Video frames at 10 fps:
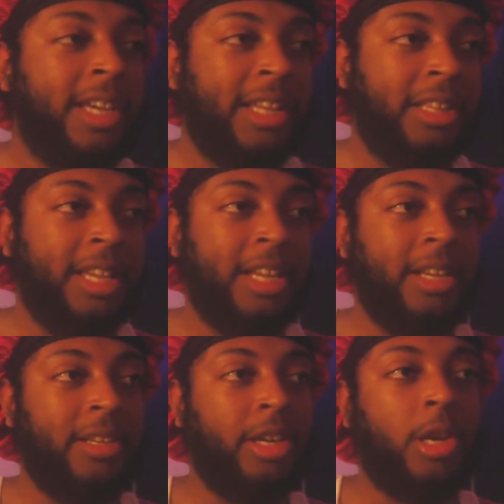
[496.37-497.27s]
and
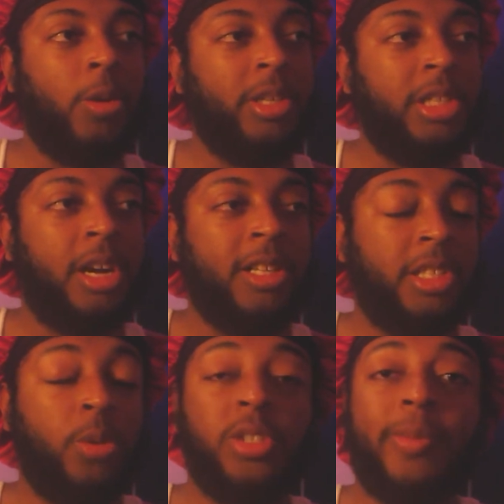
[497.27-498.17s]
then Dakota
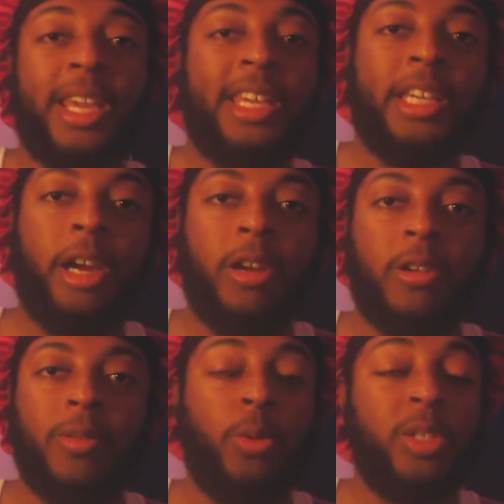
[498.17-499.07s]
Johnson, who's the main
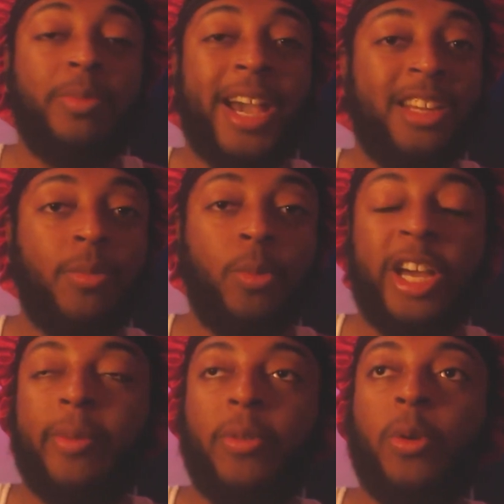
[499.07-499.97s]
character, who is Madam
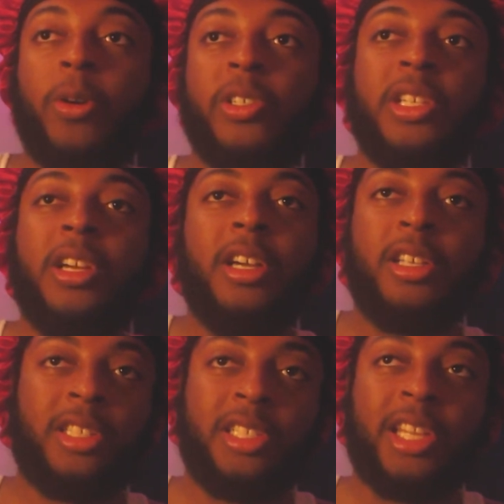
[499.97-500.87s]
Web, of course,
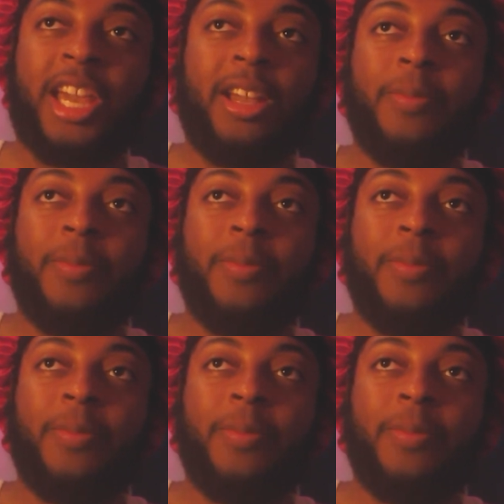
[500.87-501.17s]
just like